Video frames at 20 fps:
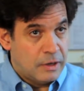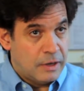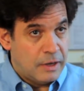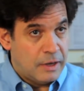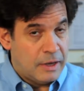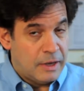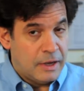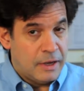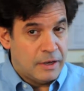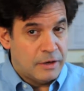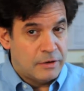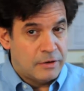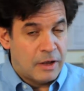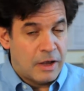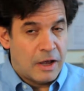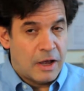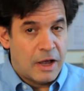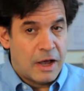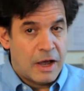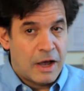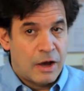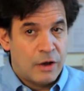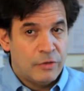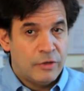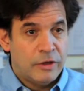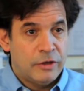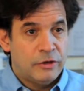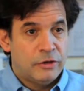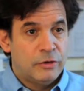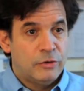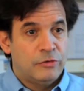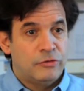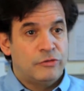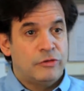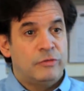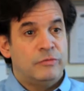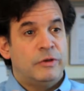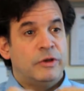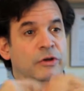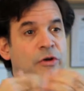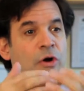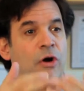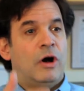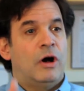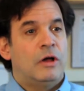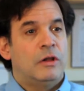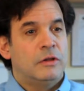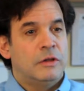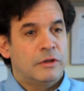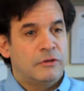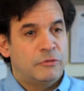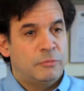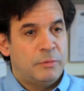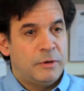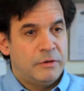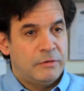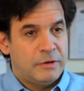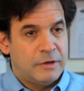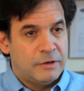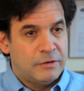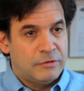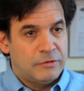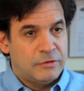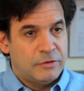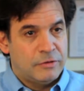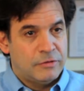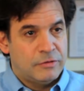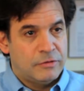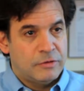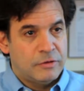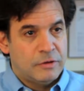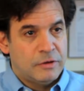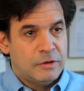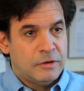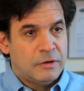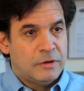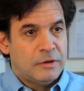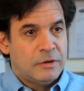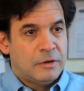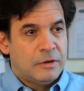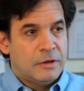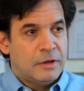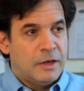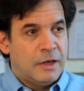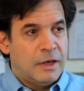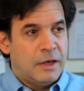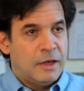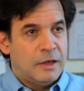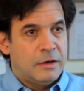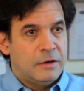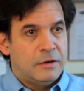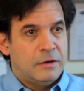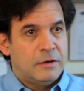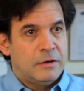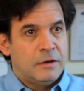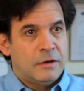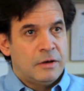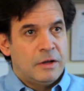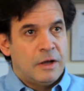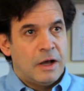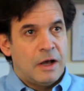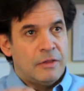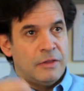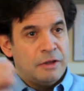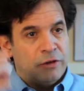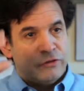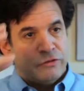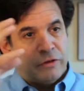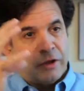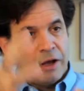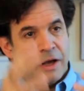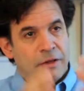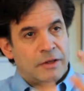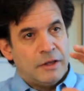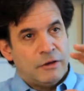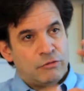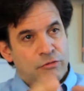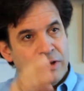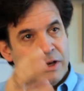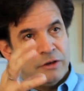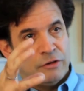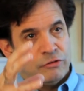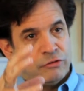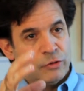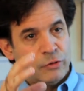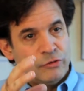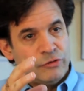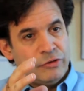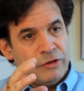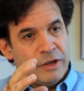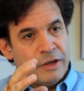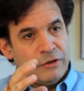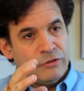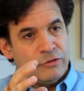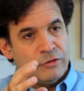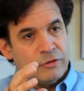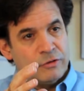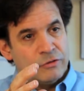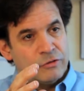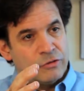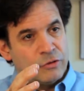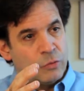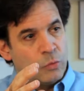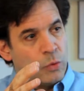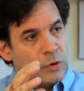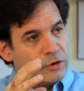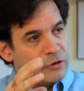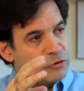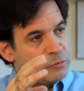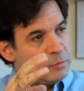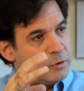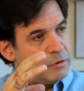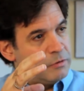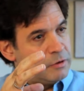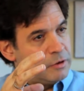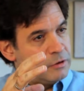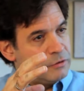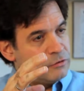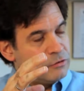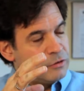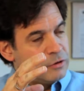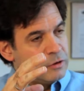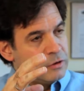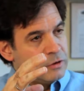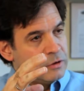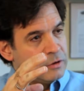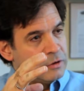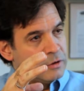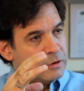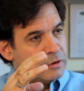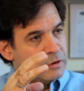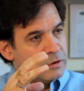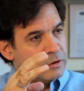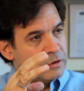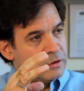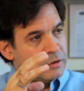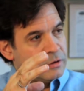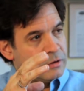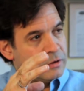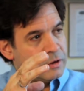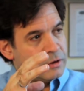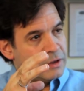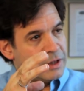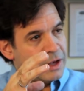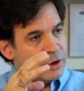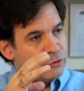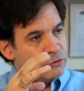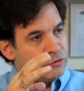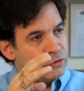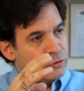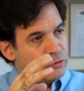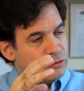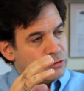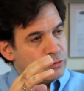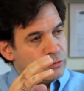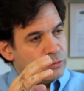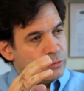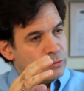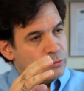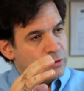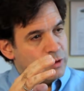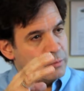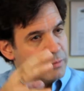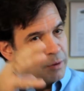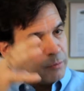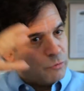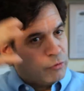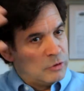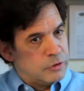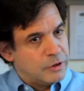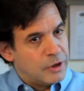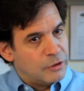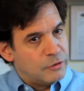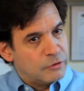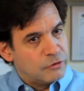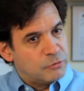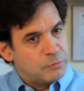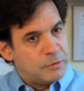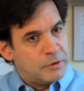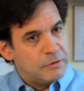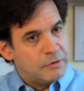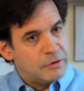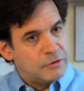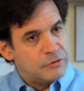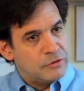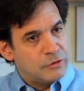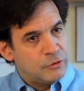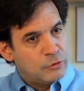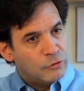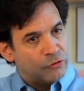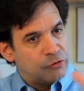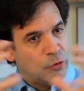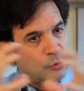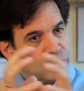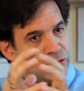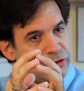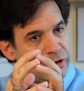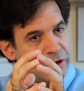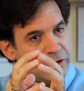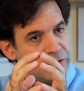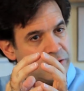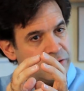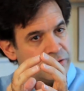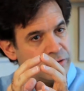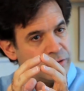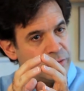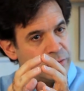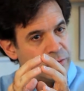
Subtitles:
and how they're used to recall experiences and how they create associations. So one experience allows you to remember another experience and you associate the two.